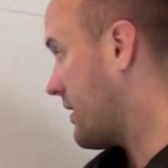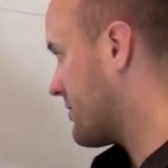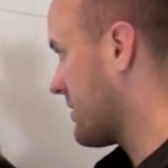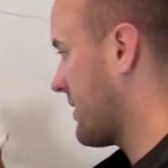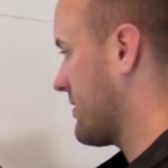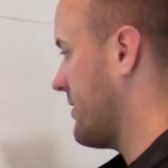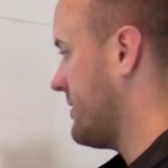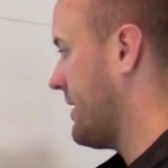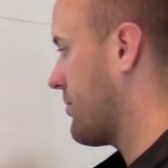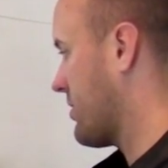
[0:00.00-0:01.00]
other links are in
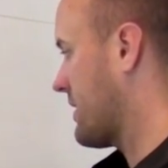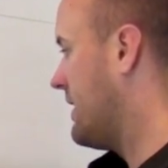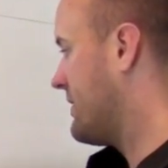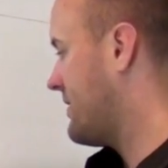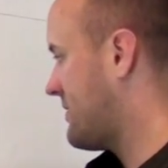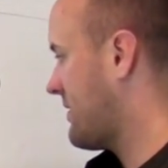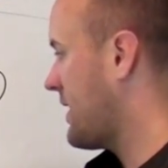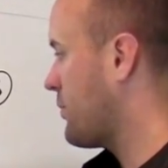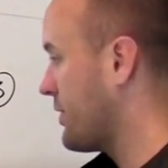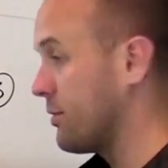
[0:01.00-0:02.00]
the network, then
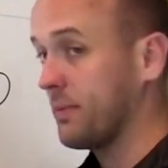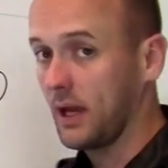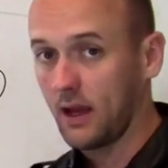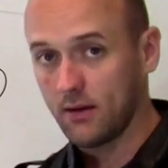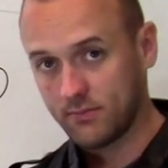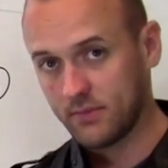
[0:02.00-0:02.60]
C will be